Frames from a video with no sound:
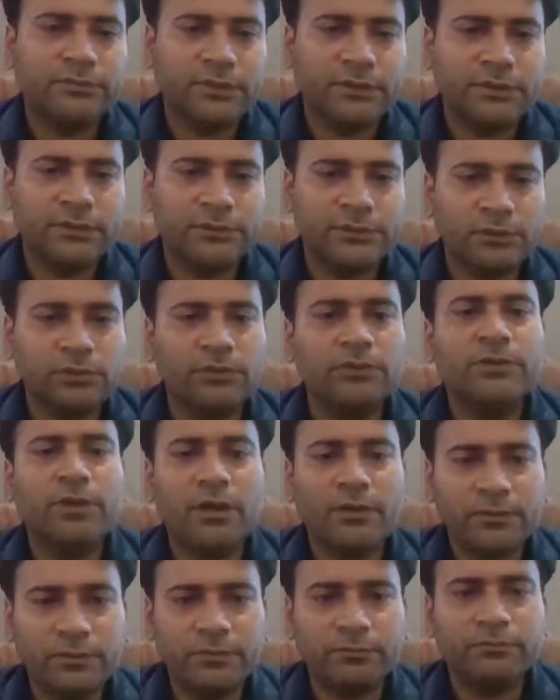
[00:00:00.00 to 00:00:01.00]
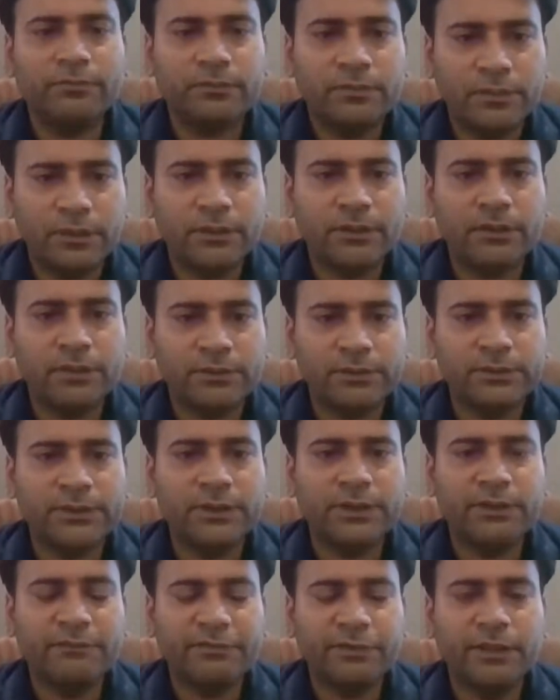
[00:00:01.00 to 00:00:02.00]
slowed down
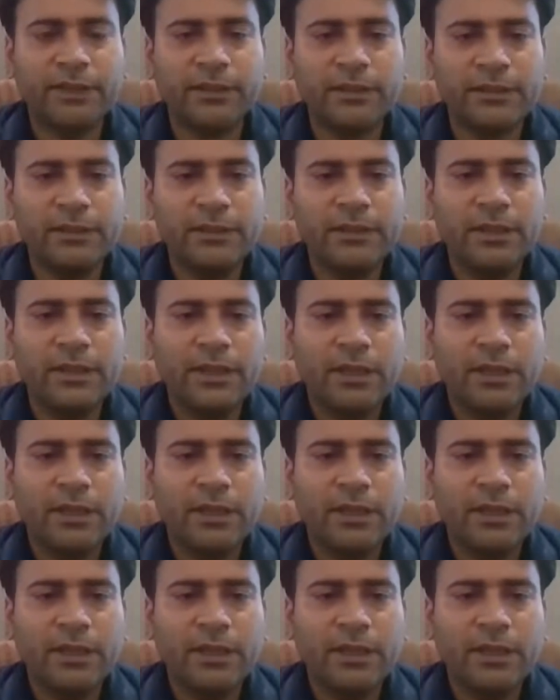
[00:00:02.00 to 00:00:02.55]
significantly.